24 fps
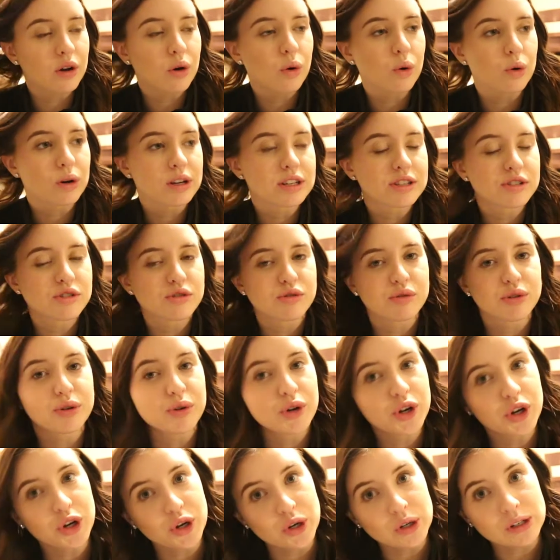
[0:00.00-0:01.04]

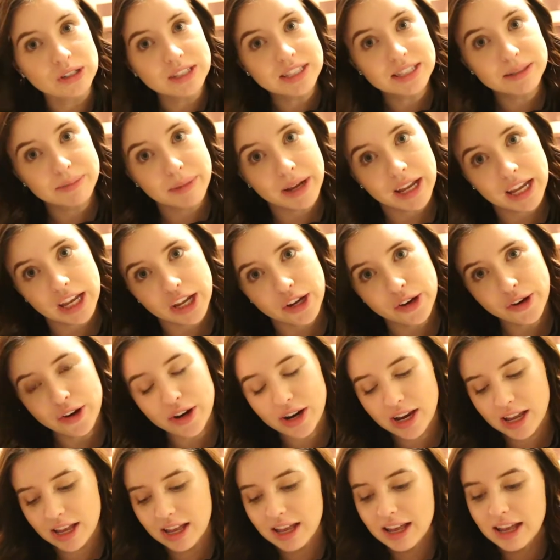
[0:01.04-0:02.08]
corkscrew curls in my
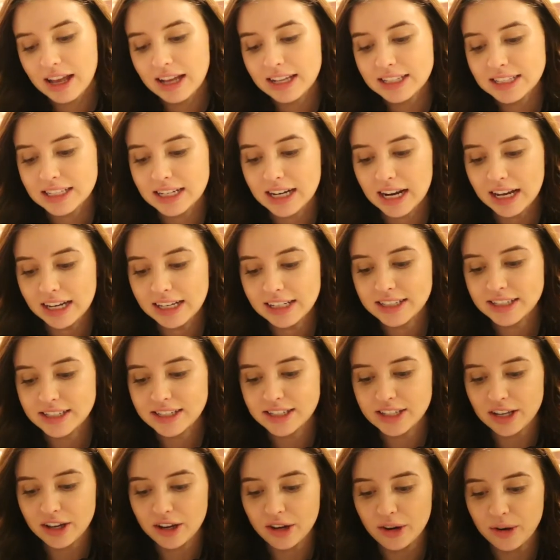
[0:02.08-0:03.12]
hair tonight,
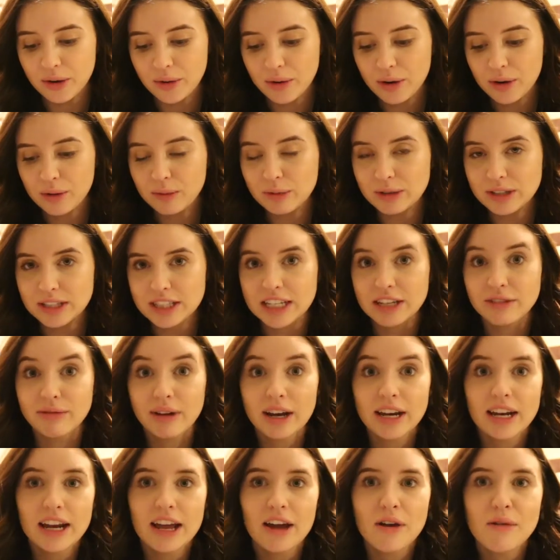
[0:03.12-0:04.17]
so we'll see.
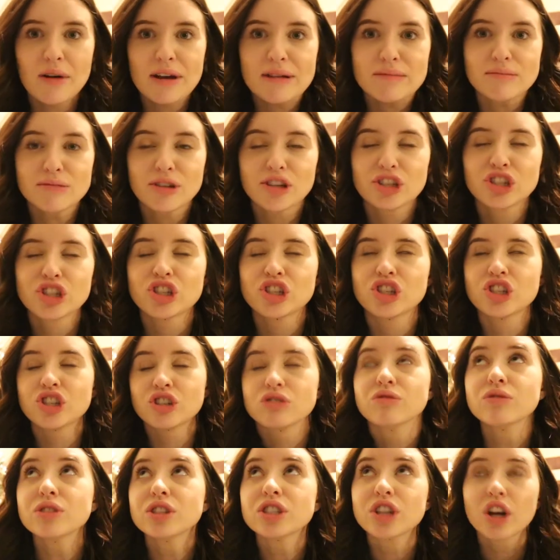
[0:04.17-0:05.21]
Right now I'm just
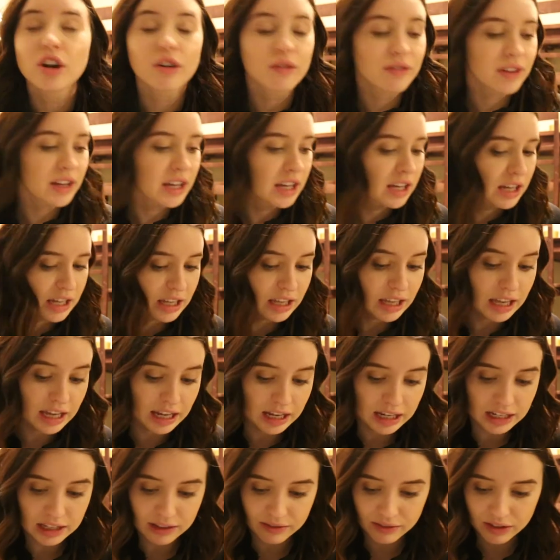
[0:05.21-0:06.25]
so starving. I
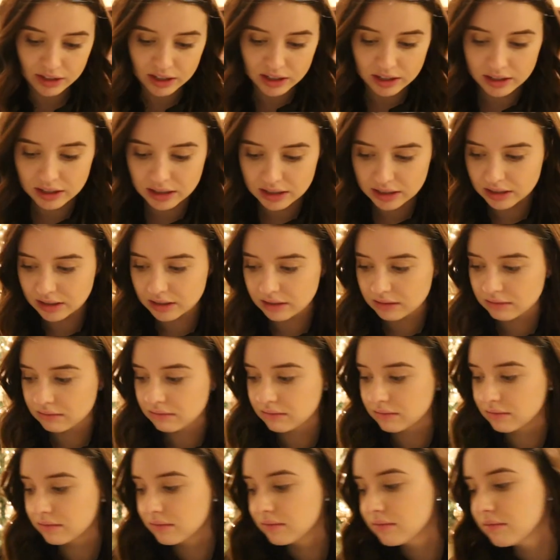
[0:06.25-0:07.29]
can't even
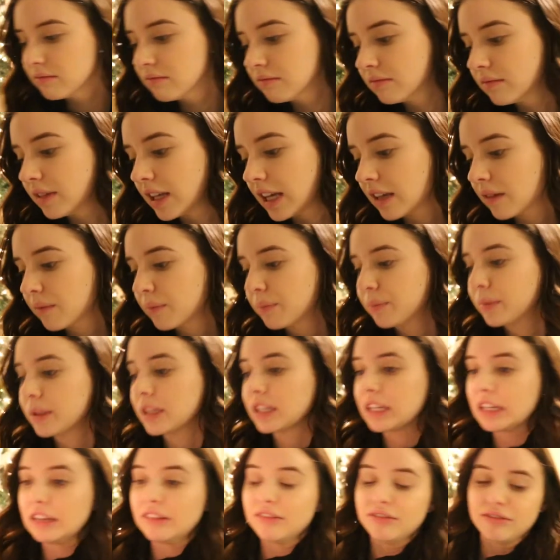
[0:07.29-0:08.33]
like
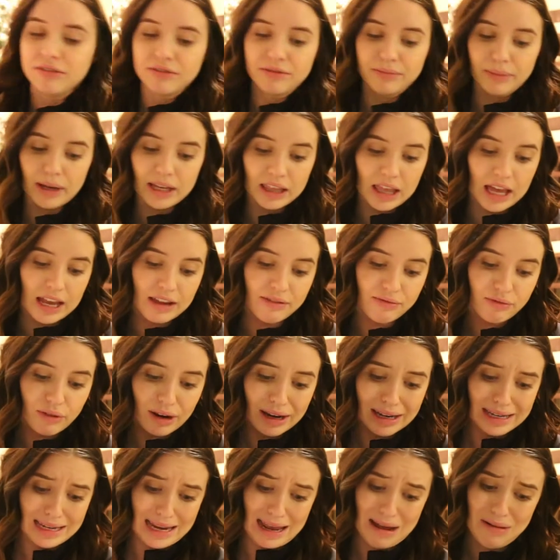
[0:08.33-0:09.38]
believe my life
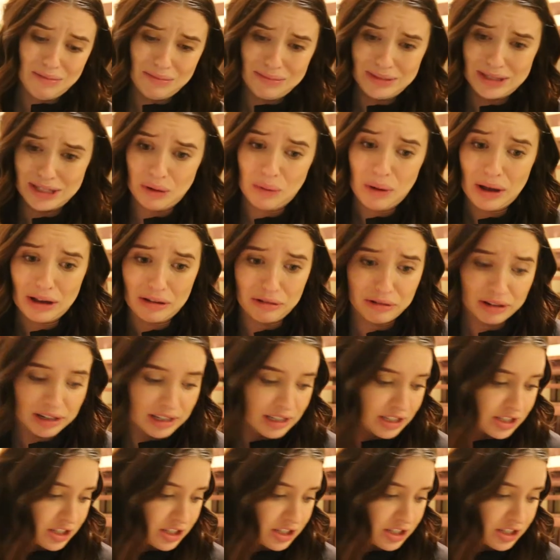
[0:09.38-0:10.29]
right now. I'm so hungry.